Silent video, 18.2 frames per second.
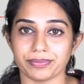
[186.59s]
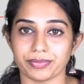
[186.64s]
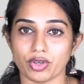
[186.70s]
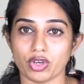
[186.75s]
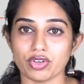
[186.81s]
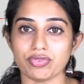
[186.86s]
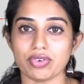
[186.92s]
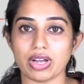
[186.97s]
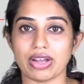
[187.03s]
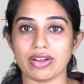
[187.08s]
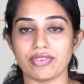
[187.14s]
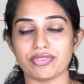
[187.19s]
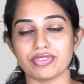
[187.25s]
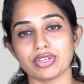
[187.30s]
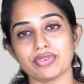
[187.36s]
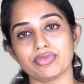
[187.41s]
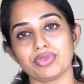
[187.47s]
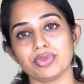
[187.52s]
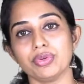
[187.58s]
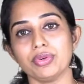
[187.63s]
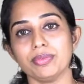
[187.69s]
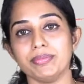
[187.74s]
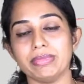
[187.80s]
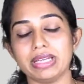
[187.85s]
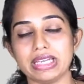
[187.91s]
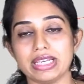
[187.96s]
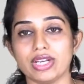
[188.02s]
or after few
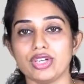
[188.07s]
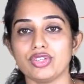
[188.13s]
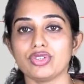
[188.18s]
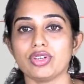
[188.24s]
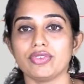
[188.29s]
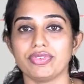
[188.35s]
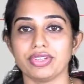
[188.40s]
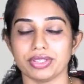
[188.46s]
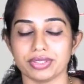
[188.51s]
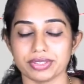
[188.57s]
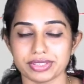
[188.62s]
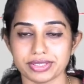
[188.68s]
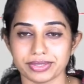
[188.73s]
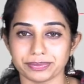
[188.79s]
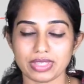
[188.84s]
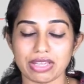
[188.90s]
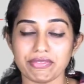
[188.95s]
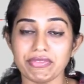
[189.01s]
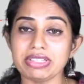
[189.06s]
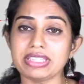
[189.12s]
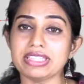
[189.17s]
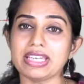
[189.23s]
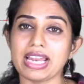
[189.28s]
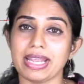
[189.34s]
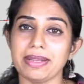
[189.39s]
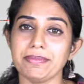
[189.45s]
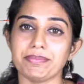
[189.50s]
millions of years, with
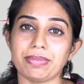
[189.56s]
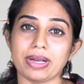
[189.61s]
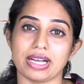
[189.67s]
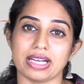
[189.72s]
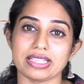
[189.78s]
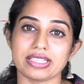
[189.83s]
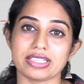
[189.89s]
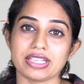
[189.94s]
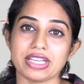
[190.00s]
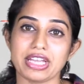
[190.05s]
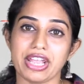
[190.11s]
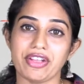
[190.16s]
time passed,